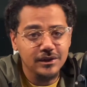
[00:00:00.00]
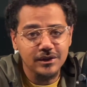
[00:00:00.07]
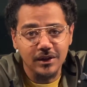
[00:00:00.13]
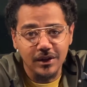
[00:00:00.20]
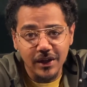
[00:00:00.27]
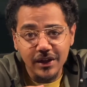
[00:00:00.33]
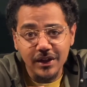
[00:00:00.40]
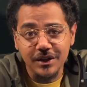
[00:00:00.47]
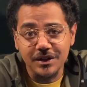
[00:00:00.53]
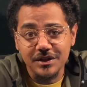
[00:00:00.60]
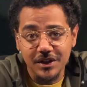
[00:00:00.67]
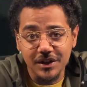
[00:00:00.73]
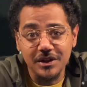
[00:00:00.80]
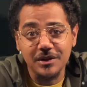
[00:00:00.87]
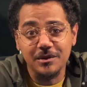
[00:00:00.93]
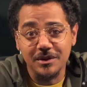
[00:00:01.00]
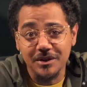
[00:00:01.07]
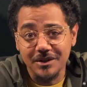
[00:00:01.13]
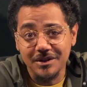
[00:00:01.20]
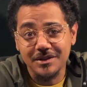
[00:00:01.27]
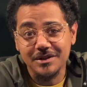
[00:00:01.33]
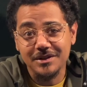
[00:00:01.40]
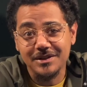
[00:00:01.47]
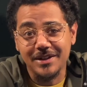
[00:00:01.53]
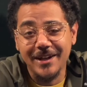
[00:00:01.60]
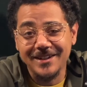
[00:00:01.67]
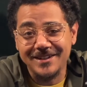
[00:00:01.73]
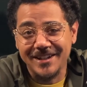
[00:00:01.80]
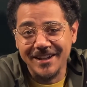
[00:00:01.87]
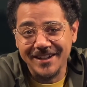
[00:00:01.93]
they continuing
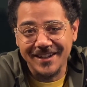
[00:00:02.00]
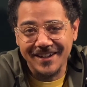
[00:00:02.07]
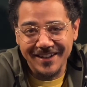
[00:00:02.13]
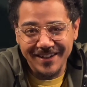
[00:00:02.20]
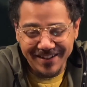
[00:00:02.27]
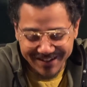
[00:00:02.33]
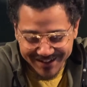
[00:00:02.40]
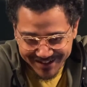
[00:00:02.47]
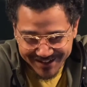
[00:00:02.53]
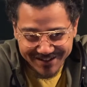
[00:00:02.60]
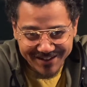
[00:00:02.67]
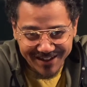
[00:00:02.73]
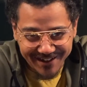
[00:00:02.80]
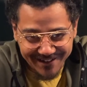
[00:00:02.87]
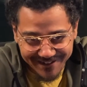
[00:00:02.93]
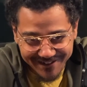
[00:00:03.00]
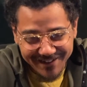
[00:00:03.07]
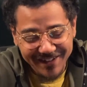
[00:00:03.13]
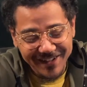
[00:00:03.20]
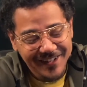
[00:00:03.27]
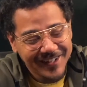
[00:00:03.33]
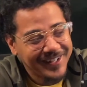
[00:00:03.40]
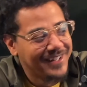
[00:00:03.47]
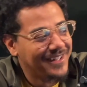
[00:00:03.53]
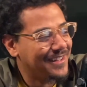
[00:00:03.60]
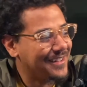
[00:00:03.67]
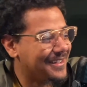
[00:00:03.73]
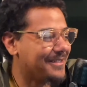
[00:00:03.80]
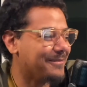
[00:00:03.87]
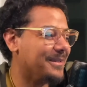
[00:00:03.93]
to kick niggas out
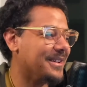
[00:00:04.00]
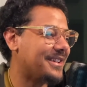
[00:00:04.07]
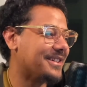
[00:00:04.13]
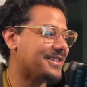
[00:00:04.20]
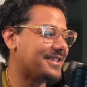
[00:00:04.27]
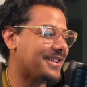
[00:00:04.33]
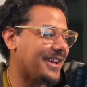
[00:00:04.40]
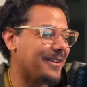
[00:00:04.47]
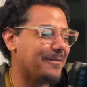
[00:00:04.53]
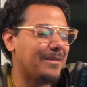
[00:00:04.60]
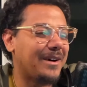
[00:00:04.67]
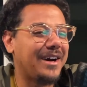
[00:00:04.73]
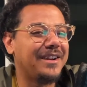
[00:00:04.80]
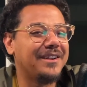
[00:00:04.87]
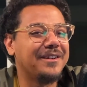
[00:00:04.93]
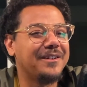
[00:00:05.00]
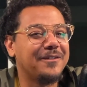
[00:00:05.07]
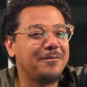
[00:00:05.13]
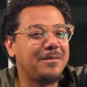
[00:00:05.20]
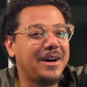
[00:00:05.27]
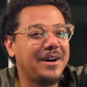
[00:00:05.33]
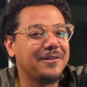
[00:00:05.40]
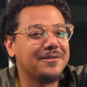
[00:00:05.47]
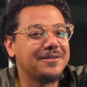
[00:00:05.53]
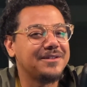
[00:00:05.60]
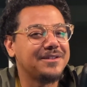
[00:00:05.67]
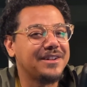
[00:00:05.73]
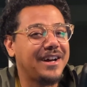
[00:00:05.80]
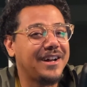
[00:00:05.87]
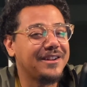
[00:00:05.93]
because they ain't buying enough bottles.
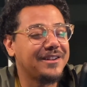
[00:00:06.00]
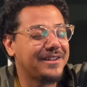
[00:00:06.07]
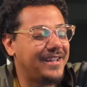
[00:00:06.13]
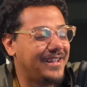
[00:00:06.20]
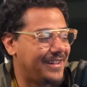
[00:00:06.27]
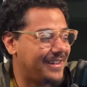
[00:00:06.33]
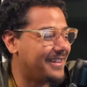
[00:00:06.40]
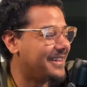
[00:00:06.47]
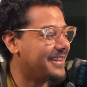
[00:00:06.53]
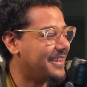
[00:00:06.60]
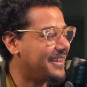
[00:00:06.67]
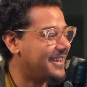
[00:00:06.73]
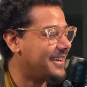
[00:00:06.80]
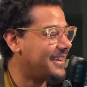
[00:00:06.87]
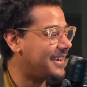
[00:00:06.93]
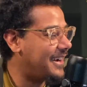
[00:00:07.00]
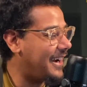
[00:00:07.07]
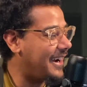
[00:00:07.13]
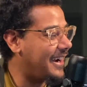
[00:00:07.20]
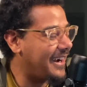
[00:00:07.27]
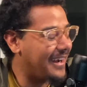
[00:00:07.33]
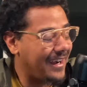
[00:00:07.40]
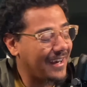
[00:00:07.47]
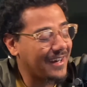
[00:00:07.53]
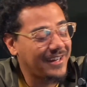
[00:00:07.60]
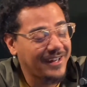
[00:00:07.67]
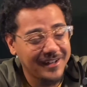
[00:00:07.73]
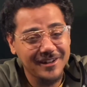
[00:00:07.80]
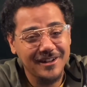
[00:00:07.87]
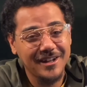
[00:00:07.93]
I kind
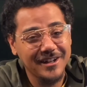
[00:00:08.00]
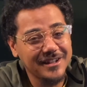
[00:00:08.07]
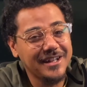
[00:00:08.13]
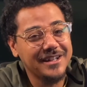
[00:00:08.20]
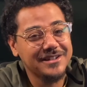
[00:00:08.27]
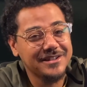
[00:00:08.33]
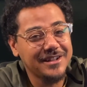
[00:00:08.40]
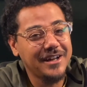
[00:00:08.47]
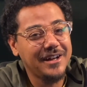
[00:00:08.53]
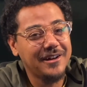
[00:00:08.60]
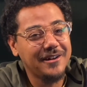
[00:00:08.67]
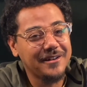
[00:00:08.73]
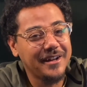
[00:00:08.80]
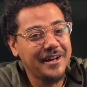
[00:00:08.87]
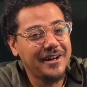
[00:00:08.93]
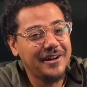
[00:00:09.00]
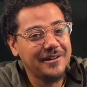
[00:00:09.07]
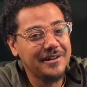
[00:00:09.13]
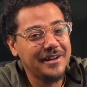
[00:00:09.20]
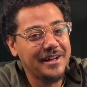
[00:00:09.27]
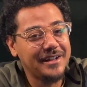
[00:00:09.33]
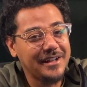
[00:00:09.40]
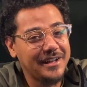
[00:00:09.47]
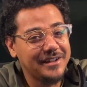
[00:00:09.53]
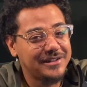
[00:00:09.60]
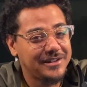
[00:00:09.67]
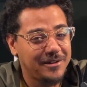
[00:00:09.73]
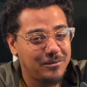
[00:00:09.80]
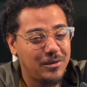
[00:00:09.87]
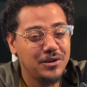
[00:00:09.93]
of like that style now that I see
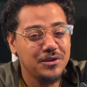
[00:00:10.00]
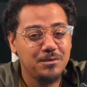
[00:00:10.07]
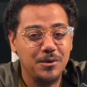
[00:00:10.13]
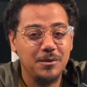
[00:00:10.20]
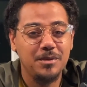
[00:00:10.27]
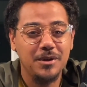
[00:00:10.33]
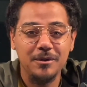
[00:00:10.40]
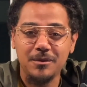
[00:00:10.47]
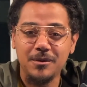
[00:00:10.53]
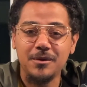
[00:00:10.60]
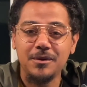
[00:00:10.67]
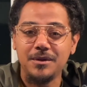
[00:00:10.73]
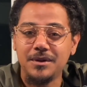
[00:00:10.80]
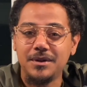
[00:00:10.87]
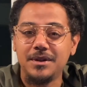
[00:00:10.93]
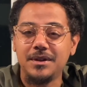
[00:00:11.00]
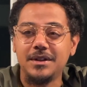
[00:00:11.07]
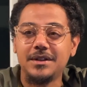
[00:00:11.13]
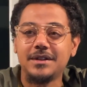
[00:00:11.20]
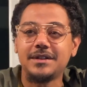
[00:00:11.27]
multiple people saying